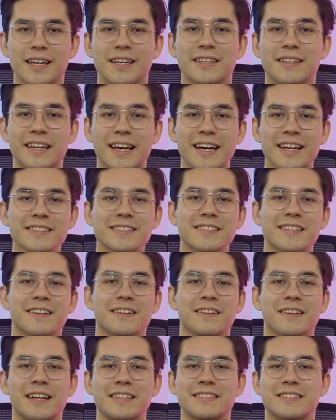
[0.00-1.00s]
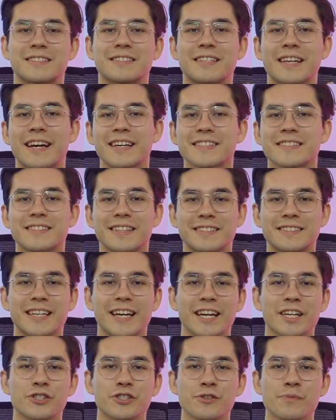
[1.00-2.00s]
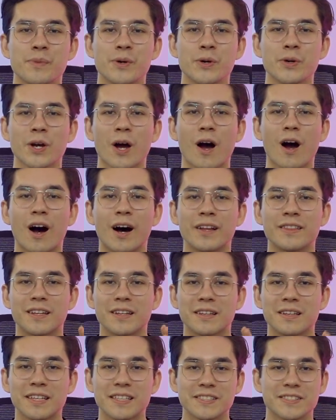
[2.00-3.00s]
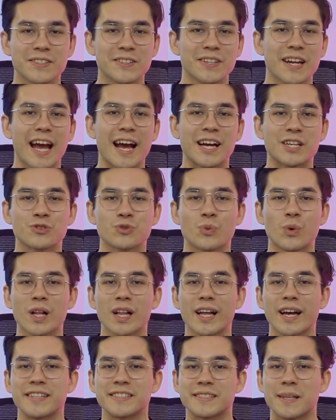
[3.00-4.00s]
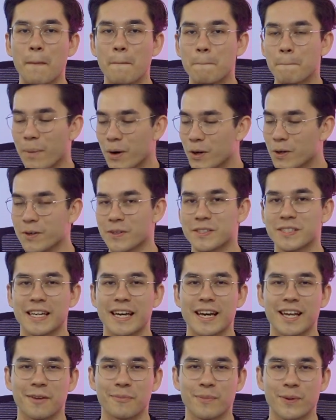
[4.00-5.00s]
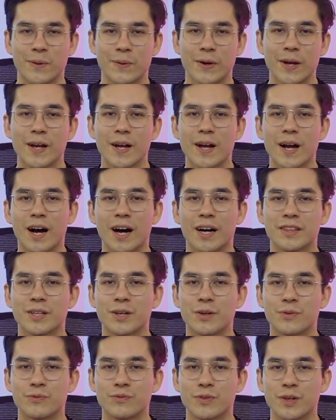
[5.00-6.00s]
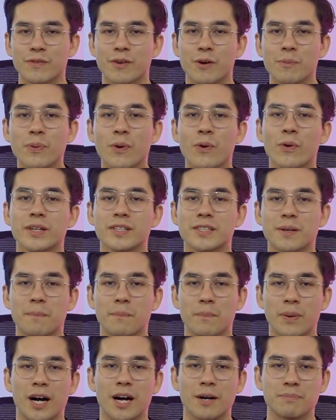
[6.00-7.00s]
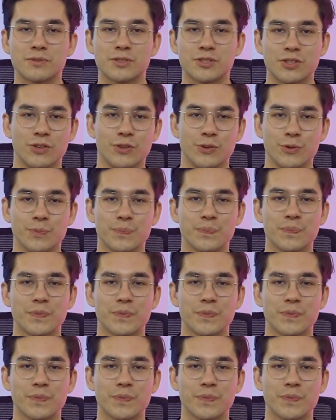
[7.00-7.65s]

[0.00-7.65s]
Next, let's test the texture mode on the Lizard as well as the marker scanning mode on the Revopoint POP 2